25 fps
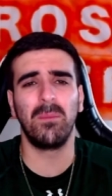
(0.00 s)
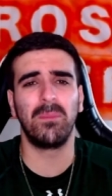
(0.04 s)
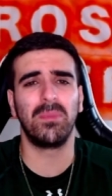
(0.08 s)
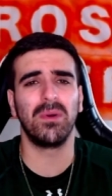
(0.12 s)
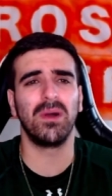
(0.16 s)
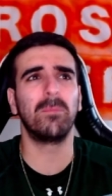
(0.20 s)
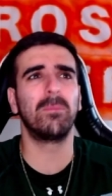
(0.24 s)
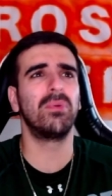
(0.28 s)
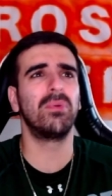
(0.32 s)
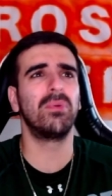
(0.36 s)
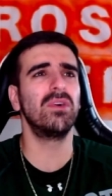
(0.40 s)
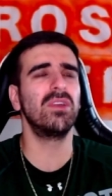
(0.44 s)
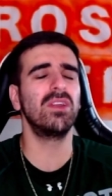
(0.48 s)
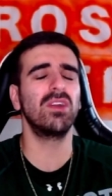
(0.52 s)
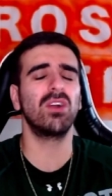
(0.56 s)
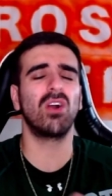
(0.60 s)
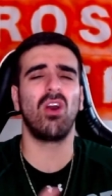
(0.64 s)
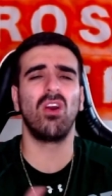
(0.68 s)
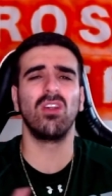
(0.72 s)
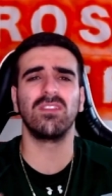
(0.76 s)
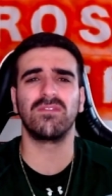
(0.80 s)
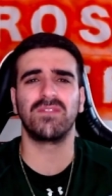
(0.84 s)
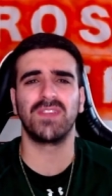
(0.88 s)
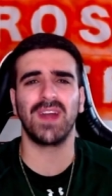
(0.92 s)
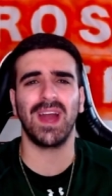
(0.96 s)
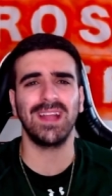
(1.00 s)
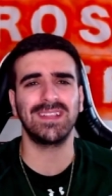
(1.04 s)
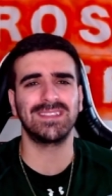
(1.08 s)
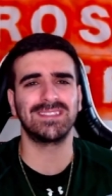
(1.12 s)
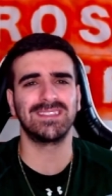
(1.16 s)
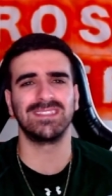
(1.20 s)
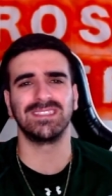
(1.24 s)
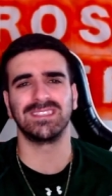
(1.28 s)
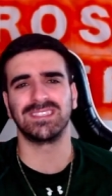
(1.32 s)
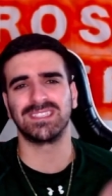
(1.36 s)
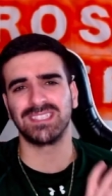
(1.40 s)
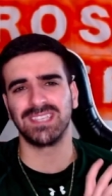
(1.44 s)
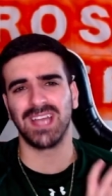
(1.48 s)
But putting all of that to
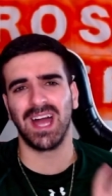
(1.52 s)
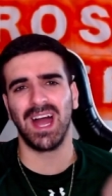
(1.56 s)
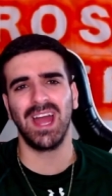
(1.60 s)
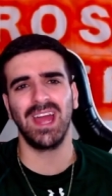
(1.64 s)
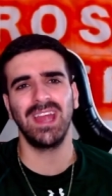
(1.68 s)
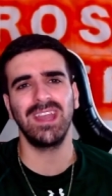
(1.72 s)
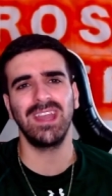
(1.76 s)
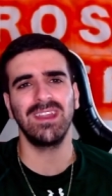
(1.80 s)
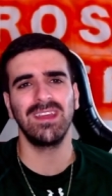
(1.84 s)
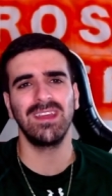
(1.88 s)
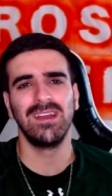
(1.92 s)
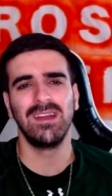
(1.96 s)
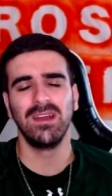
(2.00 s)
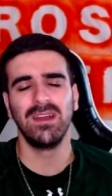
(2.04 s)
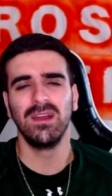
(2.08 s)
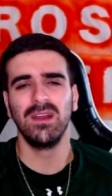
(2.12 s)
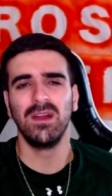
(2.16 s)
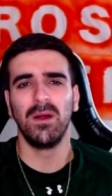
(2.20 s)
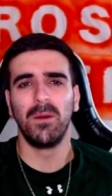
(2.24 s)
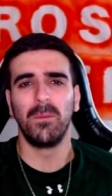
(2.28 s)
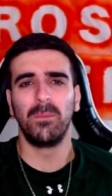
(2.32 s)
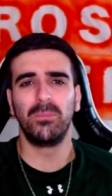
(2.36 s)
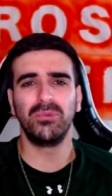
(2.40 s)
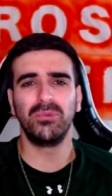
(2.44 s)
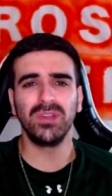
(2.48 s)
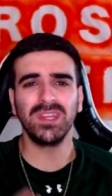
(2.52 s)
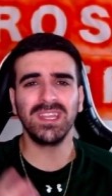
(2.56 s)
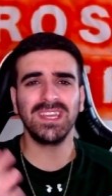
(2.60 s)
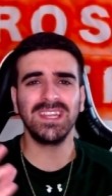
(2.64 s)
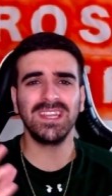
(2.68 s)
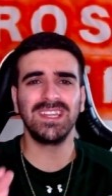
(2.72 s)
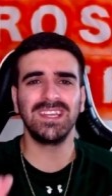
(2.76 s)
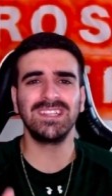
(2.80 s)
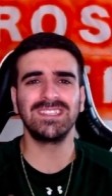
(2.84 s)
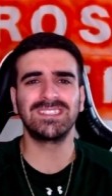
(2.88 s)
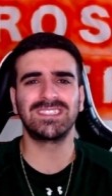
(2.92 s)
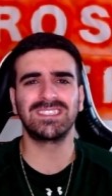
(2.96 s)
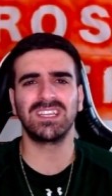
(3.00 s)
the side, bringing
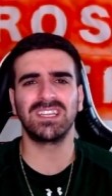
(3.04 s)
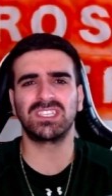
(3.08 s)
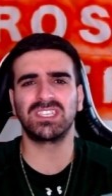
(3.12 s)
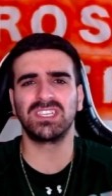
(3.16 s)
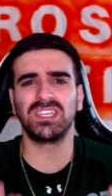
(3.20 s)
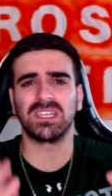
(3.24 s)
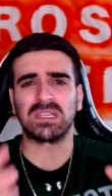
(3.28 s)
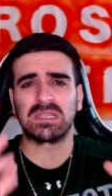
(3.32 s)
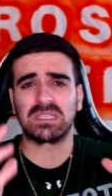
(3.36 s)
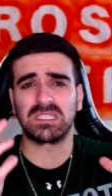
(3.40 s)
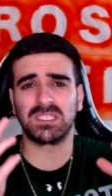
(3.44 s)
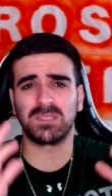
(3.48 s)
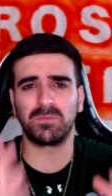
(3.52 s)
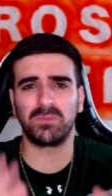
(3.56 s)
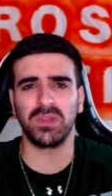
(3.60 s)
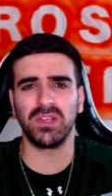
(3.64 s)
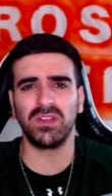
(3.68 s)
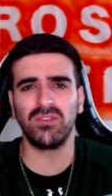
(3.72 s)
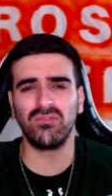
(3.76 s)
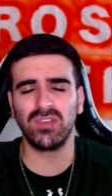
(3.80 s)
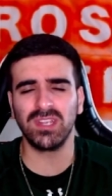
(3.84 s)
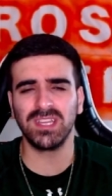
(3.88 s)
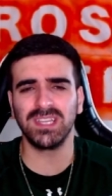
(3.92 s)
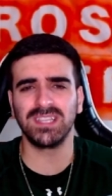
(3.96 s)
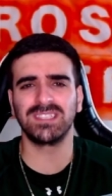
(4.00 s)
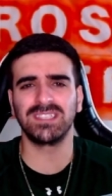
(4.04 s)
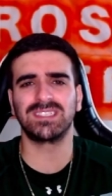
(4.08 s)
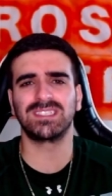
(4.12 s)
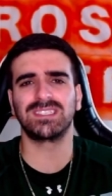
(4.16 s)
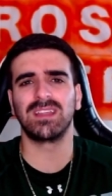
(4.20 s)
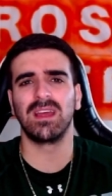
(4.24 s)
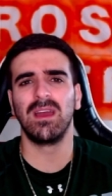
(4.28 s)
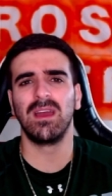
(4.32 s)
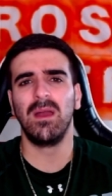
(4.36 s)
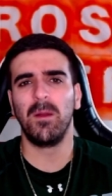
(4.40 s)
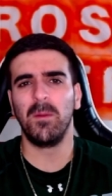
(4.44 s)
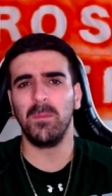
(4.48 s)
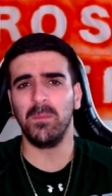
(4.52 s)
in such an experienced
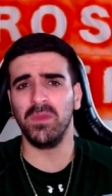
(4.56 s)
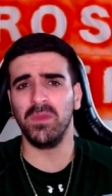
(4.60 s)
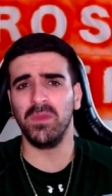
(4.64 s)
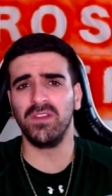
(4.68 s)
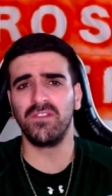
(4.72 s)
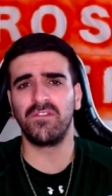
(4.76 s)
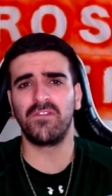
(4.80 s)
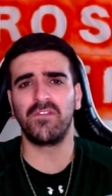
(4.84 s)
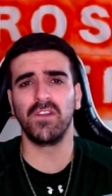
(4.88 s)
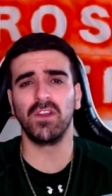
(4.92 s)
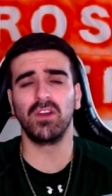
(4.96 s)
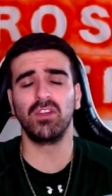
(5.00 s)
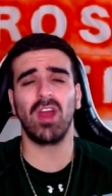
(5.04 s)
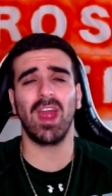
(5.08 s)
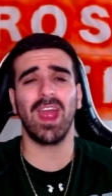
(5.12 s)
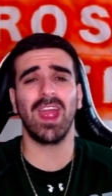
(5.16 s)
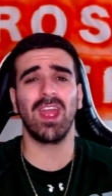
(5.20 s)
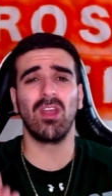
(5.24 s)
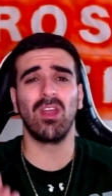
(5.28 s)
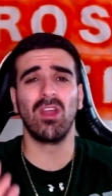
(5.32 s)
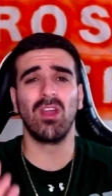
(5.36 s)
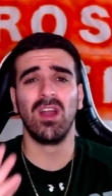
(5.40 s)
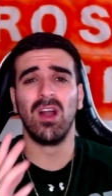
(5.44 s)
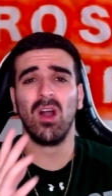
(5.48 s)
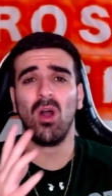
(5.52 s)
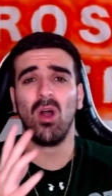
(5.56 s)
midfielder, a